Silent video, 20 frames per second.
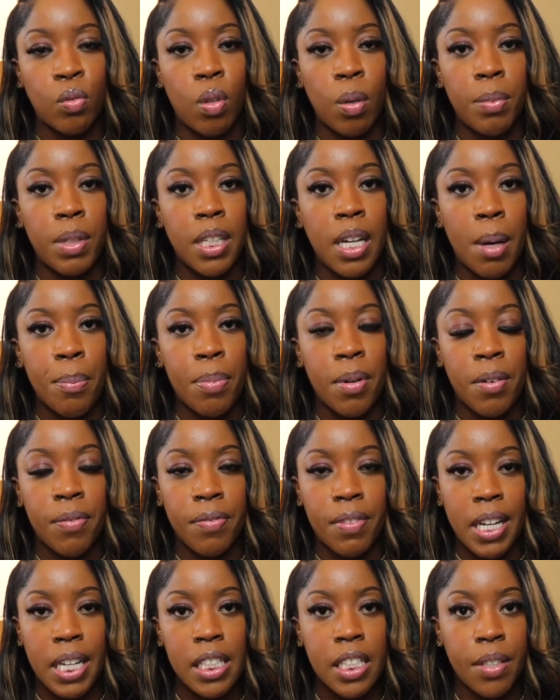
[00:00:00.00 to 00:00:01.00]
Normally I put
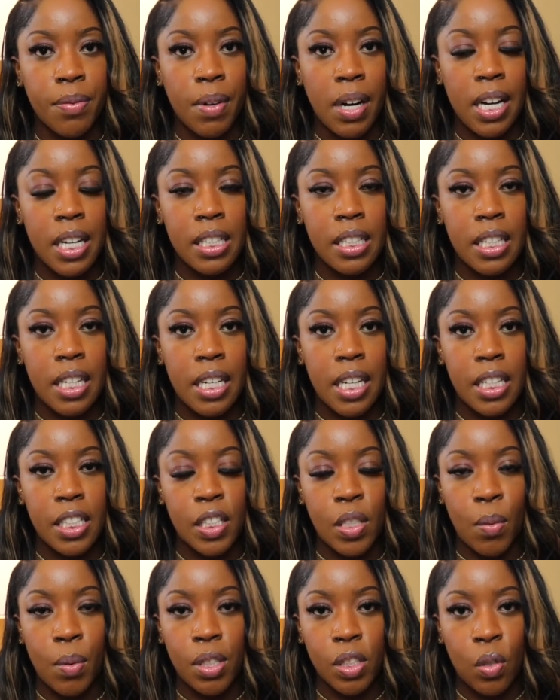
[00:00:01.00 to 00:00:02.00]
flexi rods in it,
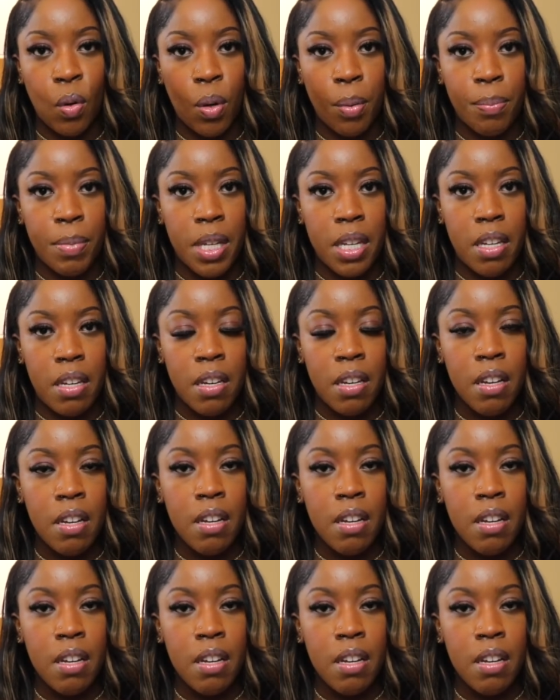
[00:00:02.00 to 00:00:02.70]
so it's going to be